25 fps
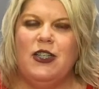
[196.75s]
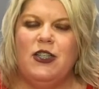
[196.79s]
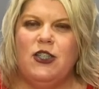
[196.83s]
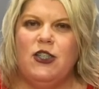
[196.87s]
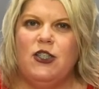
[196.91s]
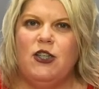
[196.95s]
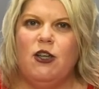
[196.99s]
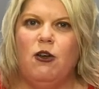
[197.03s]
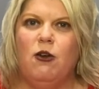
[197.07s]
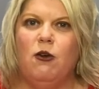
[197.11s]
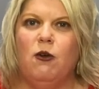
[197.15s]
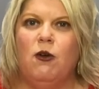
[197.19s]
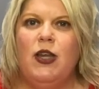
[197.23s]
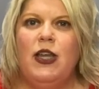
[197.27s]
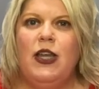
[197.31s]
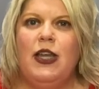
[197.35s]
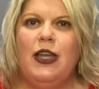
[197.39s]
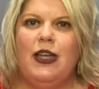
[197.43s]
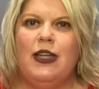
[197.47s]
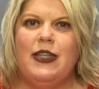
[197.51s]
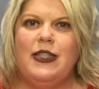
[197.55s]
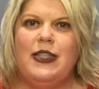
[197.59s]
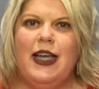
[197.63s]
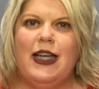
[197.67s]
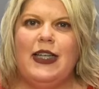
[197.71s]
So
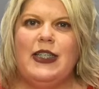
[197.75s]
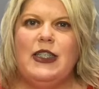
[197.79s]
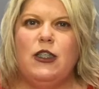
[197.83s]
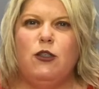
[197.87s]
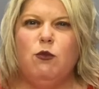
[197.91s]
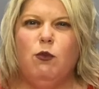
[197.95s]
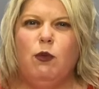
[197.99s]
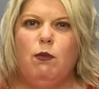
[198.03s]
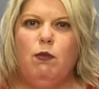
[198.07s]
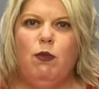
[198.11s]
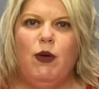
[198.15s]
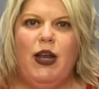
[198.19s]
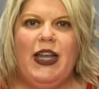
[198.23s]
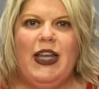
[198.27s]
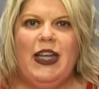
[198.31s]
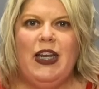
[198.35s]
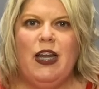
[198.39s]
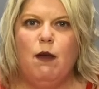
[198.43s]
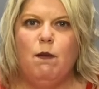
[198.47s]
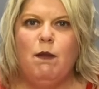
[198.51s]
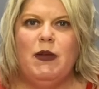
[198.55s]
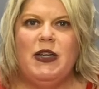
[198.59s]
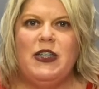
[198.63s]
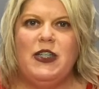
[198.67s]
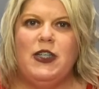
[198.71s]
in Texas, we break it
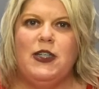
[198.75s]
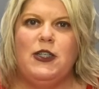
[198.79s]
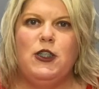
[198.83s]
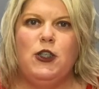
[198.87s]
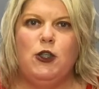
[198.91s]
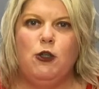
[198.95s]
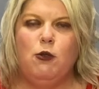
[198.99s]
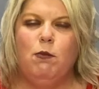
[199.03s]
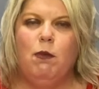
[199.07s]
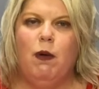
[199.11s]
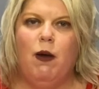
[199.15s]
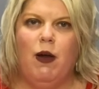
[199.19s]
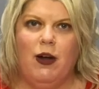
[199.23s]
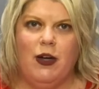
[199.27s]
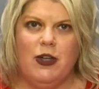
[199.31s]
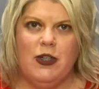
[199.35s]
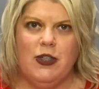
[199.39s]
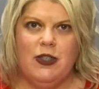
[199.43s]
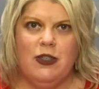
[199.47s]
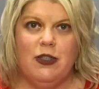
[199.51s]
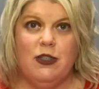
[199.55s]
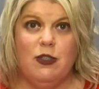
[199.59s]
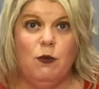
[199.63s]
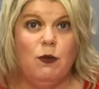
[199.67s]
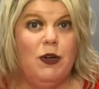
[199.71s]
up into two
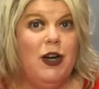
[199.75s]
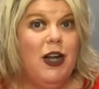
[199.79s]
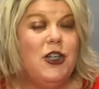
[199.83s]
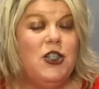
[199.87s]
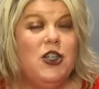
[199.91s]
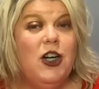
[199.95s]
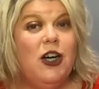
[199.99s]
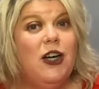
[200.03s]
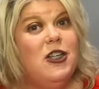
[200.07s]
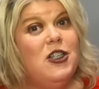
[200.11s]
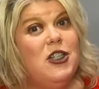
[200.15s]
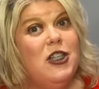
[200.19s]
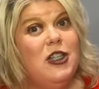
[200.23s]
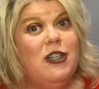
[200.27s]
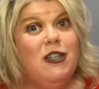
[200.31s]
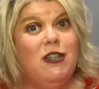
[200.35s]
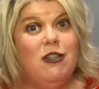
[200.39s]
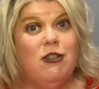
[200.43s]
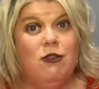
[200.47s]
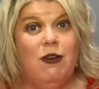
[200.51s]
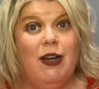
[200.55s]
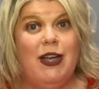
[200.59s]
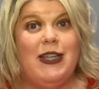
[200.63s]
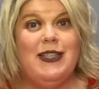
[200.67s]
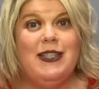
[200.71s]
parts. So we're not charging you
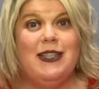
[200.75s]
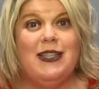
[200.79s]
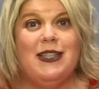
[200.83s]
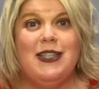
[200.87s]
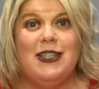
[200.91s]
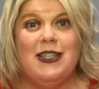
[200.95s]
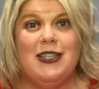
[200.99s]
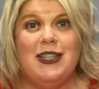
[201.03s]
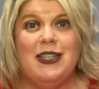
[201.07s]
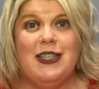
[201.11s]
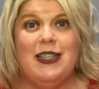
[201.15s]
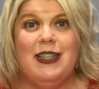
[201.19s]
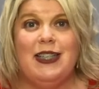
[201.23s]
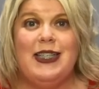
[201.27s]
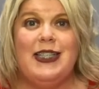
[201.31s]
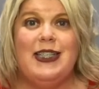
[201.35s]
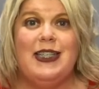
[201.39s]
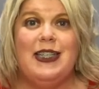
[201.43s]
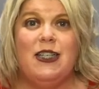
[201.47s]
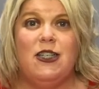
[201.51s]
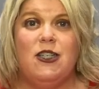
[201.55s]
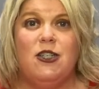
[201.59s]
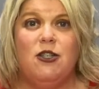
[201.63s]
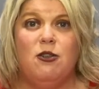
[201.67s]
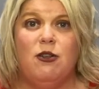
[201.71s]
twice. It's just
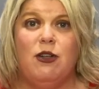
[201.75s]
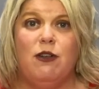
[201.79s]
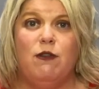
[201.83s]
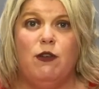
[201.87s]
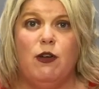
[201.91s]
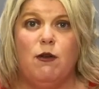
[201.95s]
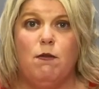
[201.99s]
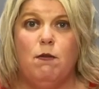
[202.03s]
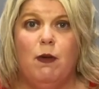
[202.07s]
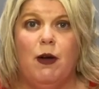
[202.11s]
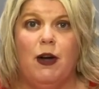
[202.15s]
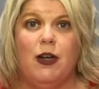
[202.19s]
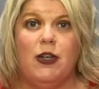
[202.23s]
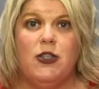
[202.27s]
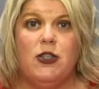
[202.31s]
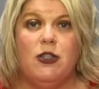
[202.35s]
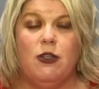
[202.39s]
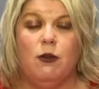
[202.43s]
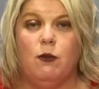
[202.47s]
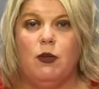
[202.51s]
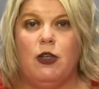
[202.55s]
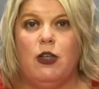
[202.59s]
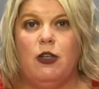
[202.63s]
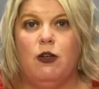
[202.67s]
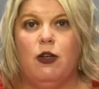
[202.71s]
listed two different parts. So
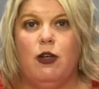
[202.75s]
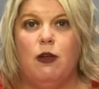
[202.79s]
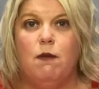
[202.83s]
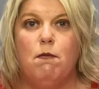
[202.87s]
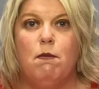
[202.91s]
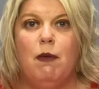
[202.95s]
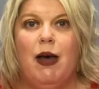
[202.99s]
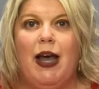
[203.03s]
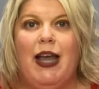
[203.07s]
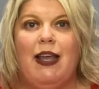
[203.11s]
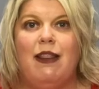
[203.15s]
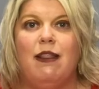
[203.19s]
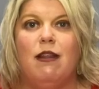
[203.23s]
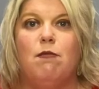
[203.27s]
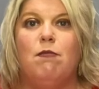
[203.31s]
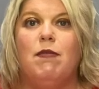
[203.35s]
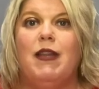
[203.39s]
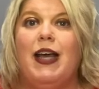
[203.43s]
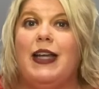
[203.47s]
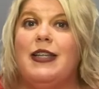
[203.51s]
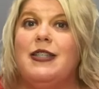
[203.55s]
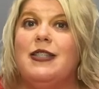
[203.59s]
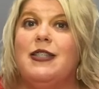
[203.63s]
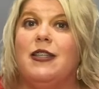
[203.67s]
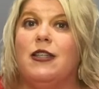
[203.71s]
when you combine them,
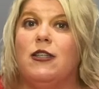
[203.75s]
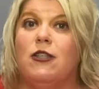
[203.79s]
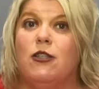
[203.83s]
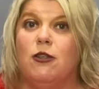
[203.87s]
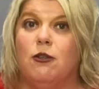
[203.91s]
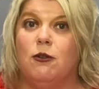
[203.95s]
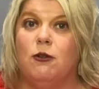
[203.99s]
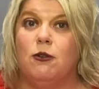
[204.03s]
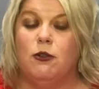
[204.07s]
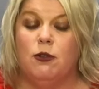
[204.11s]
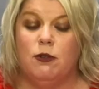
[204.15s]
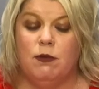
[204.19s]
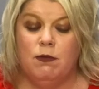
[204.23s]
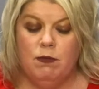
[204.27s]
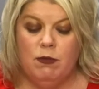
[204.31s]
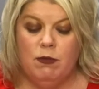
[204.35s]
that's the total.